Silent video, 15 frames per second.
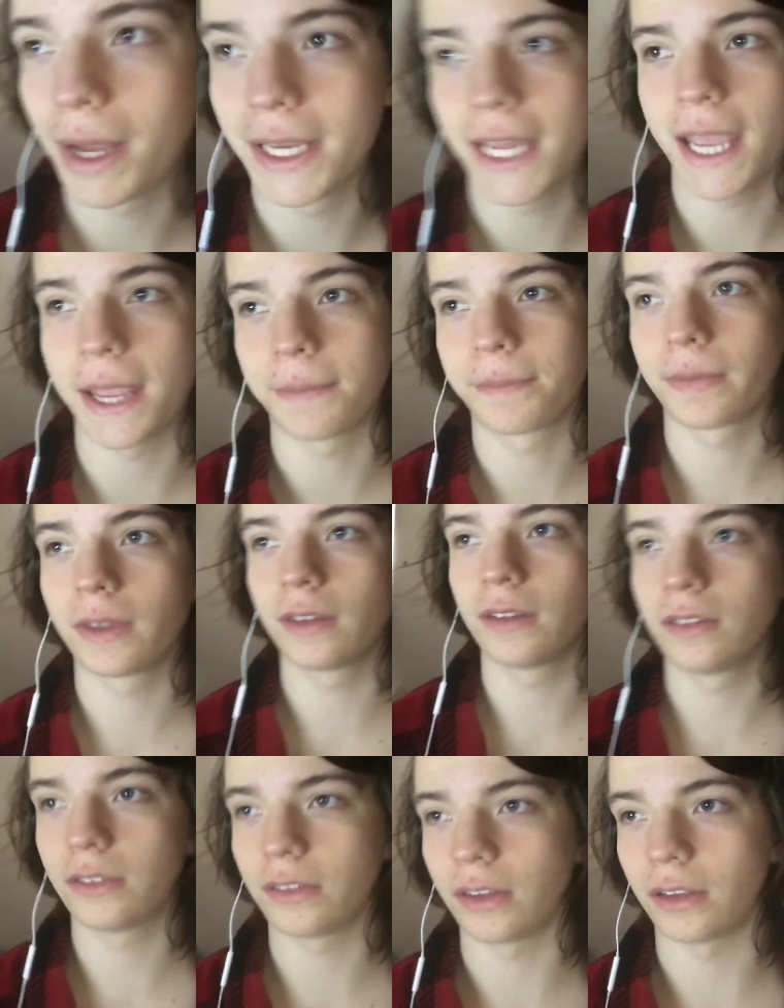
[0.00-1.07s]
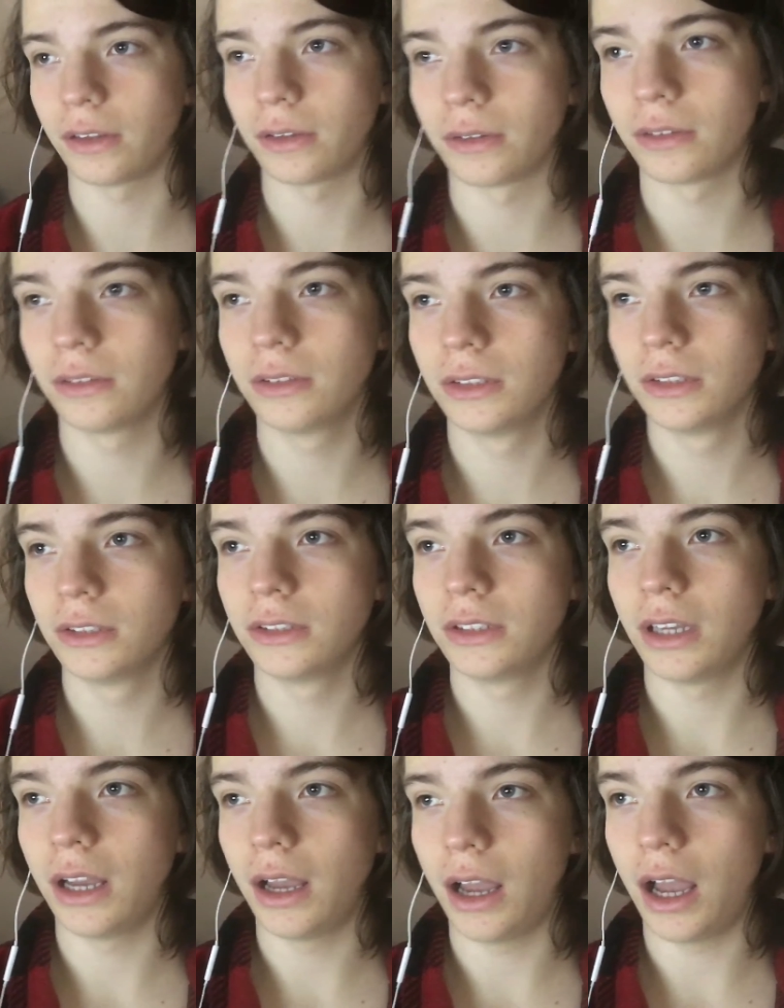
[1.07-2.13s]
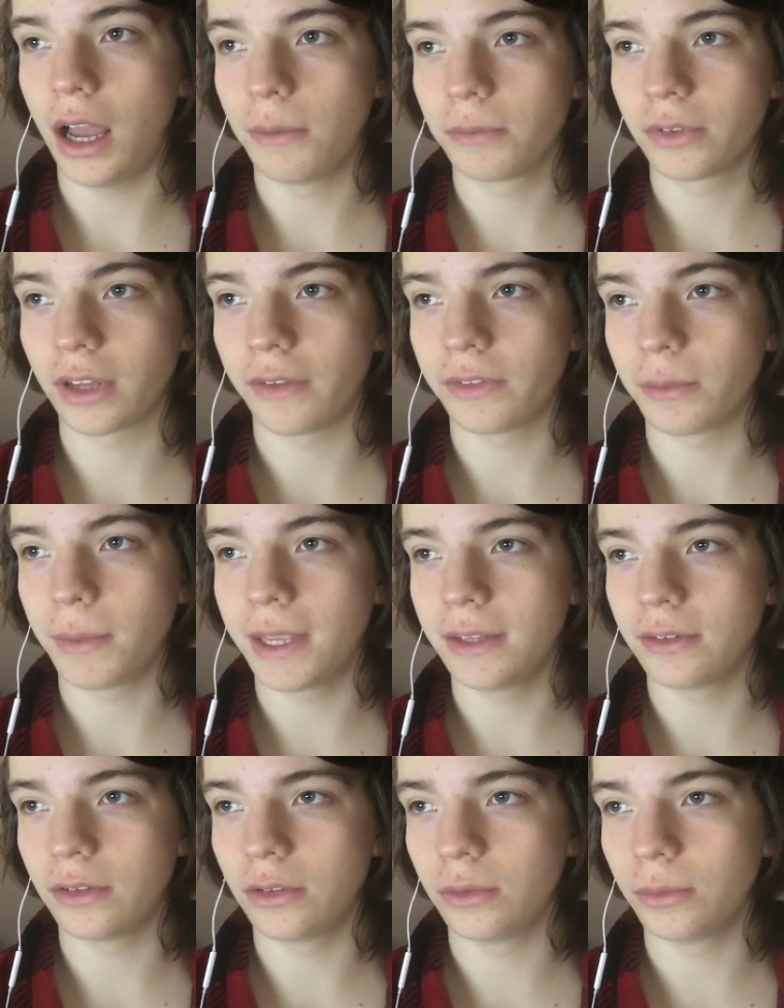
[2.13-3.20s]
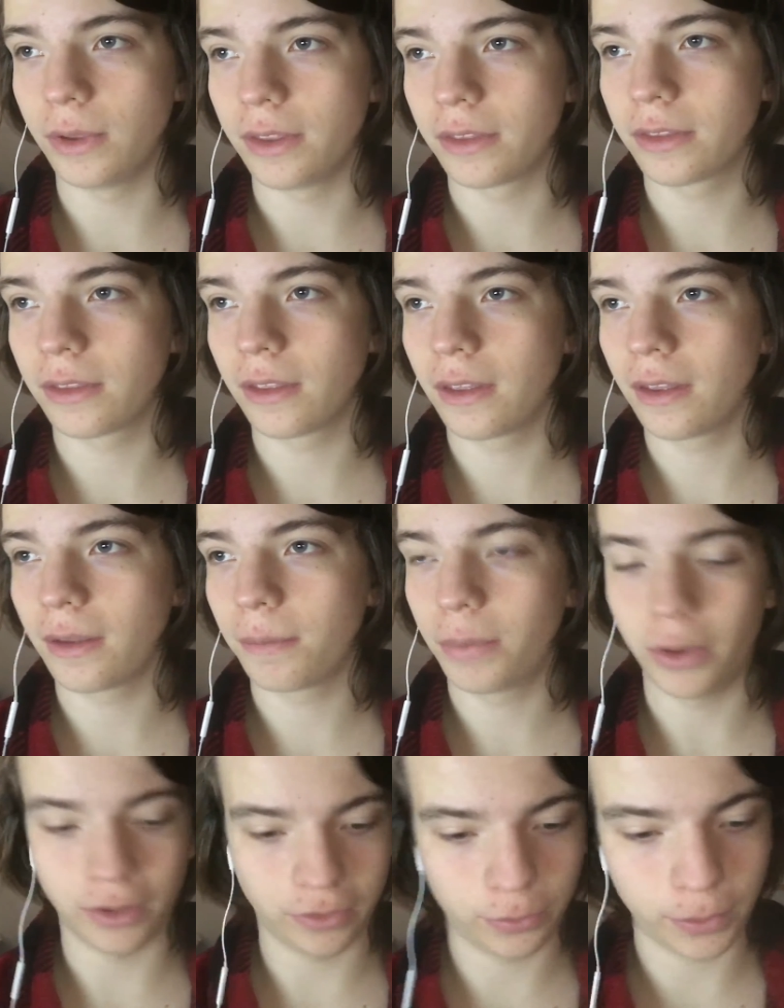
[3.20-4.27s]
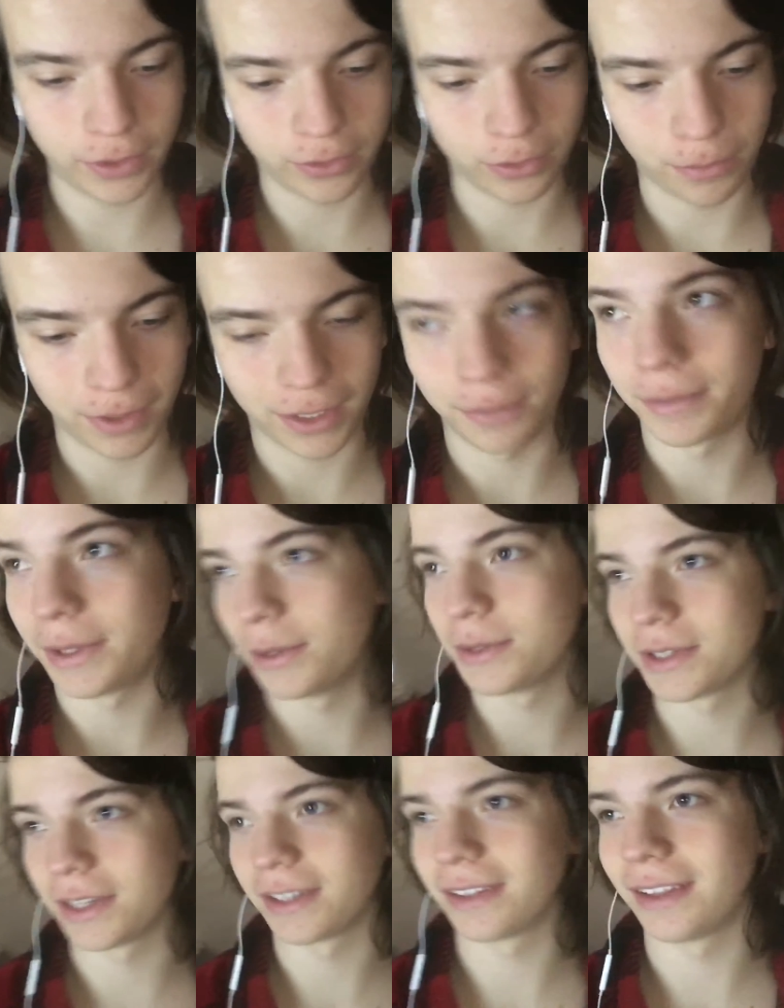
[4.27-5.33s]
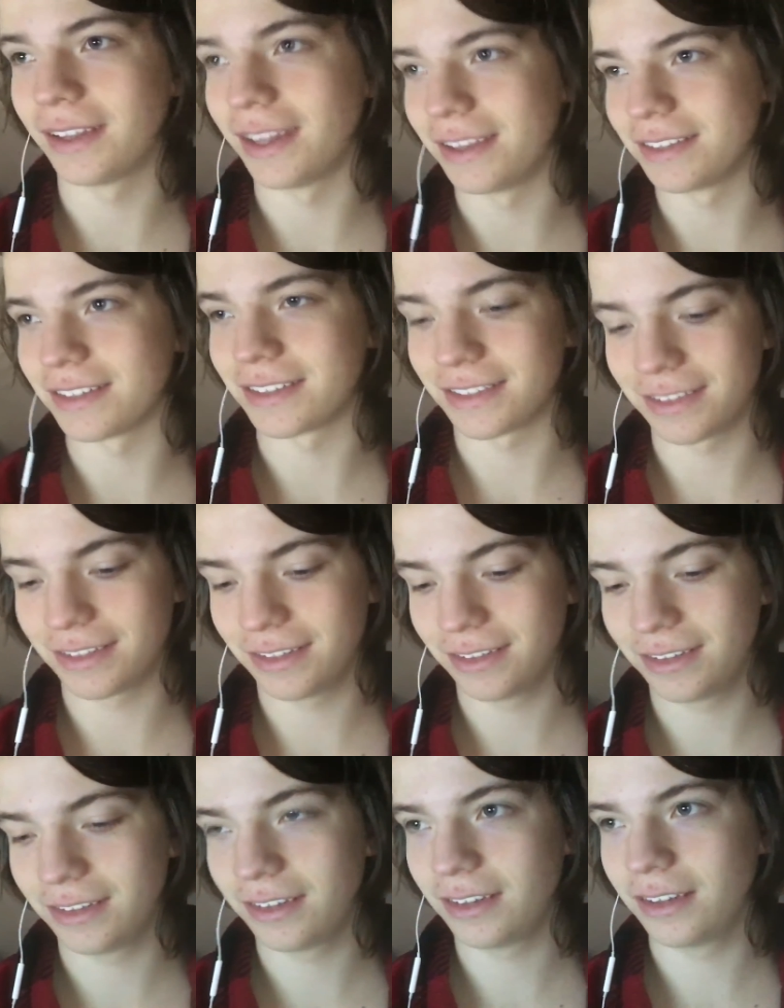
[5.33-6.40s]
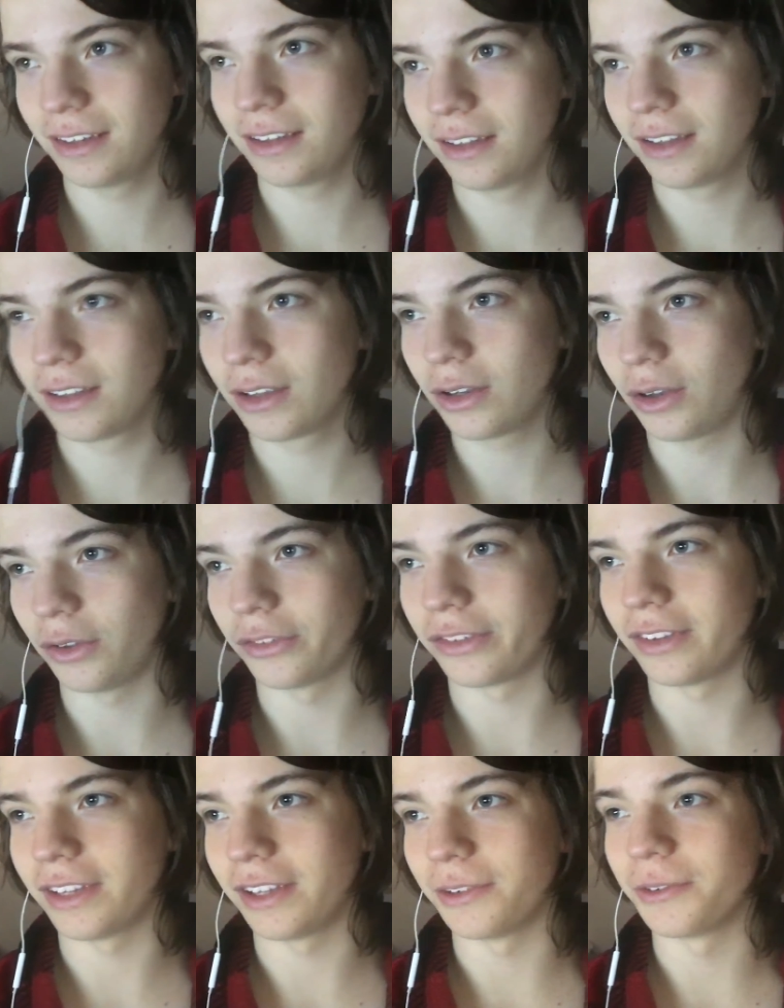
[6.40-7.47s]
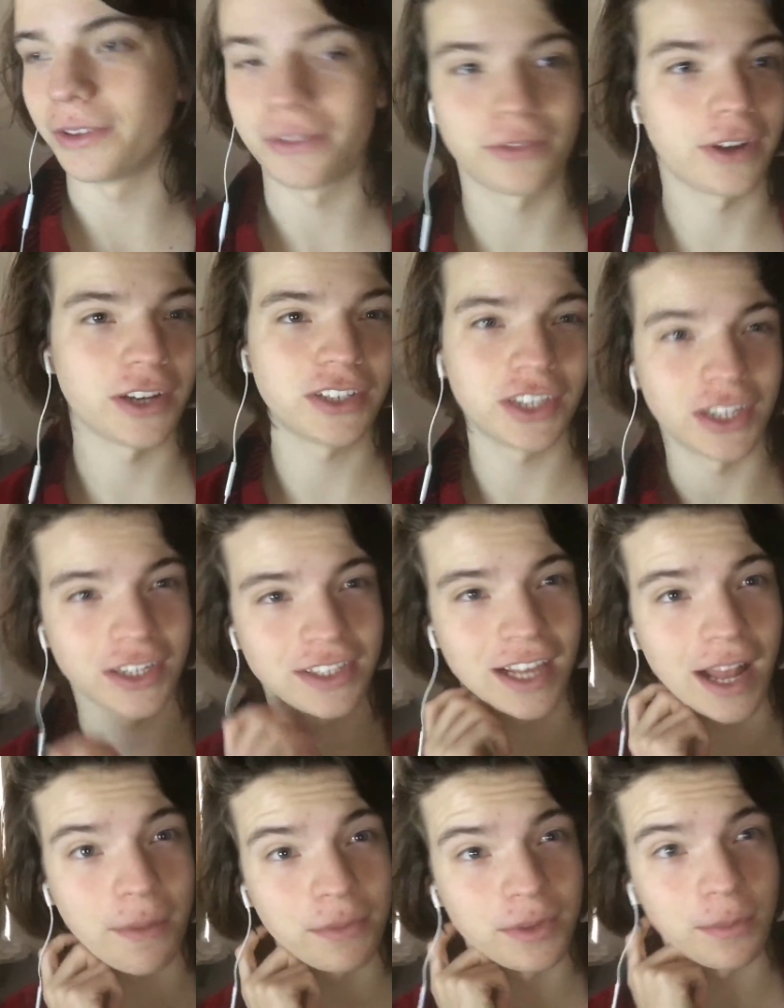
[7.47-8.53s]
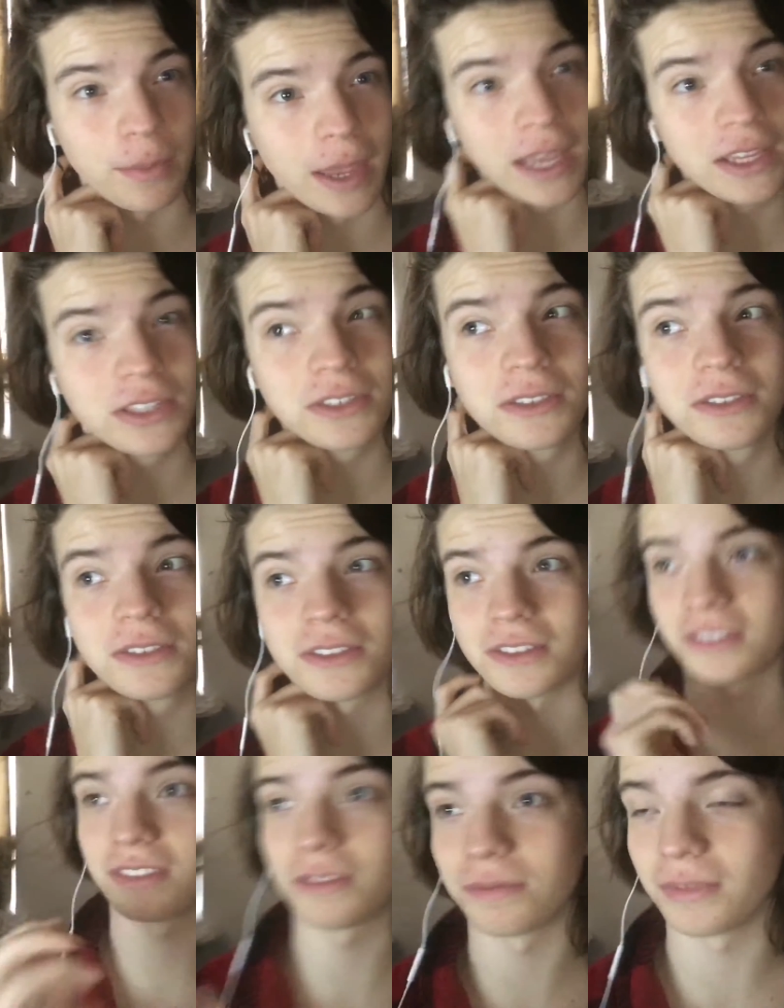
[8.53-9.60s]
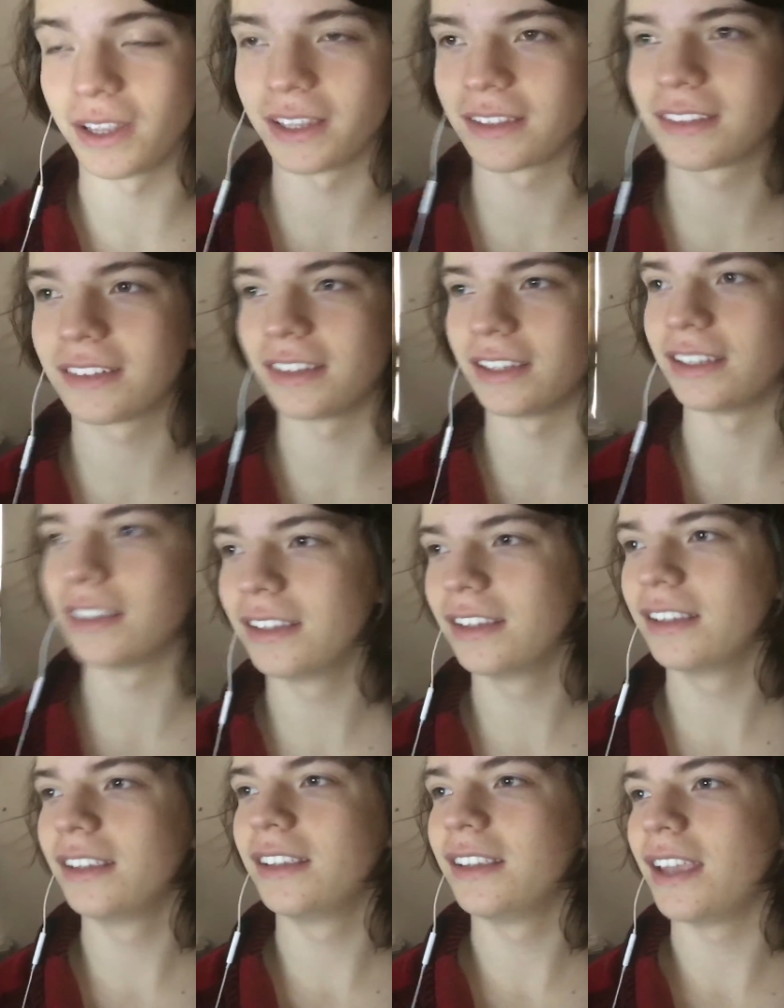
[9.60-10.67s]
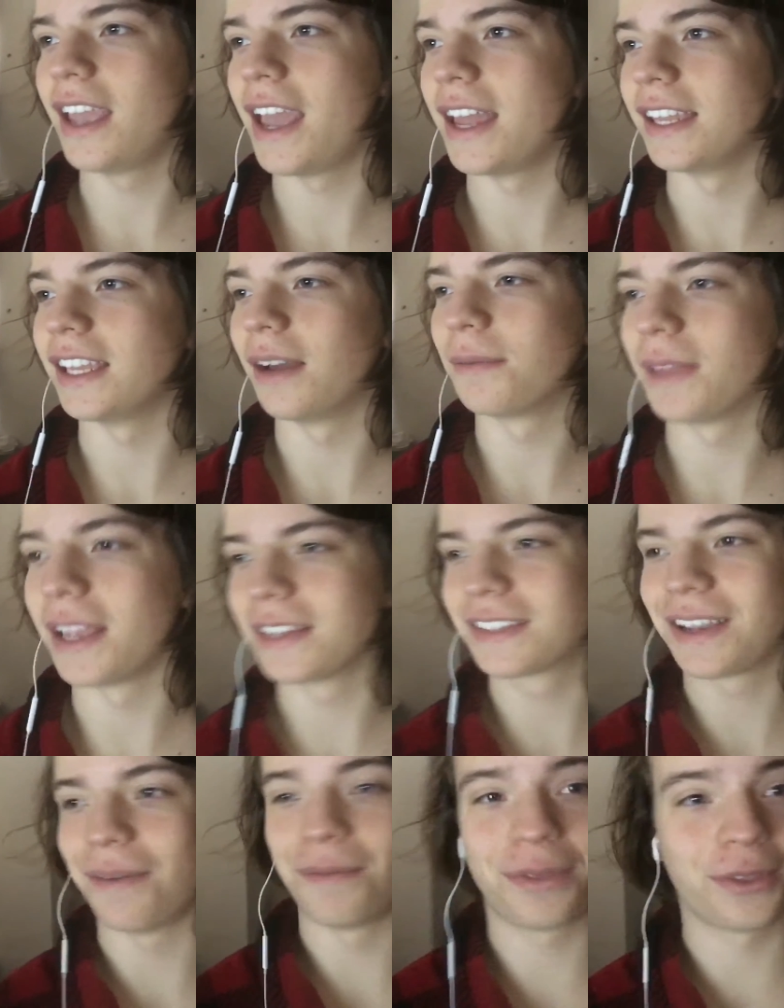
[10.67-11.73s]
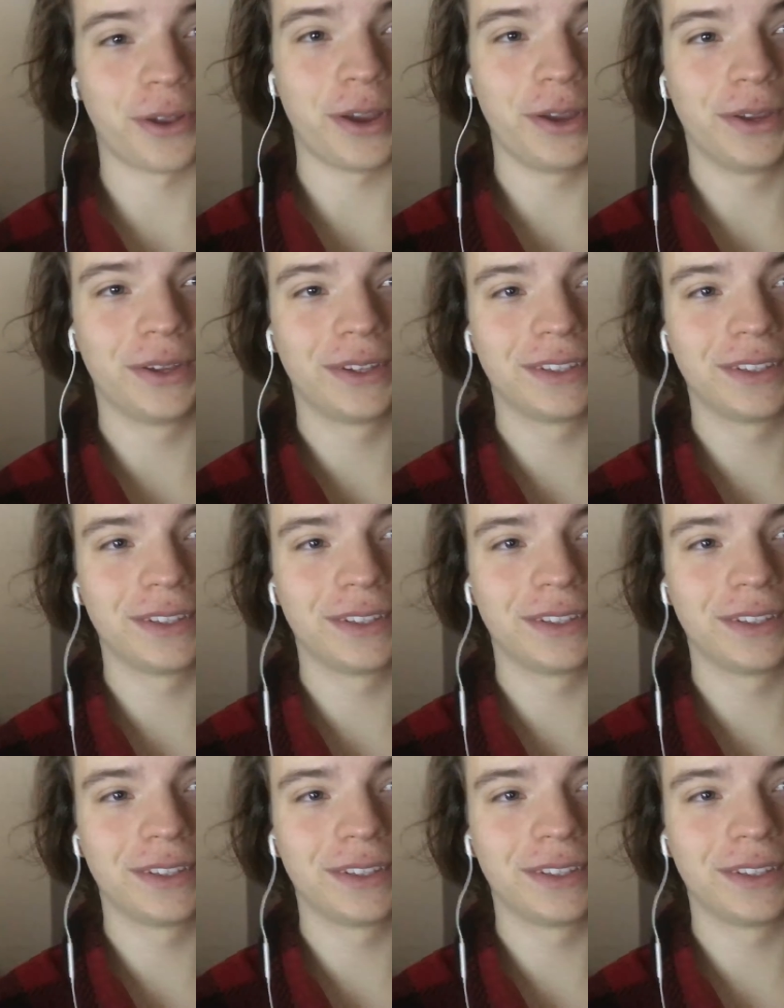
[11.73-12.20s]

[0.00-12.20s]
my day, so I'm just gonna have to make do with putting Twitter on my computer and then just constantly refreshing the Southampton page just to like see any updates come through.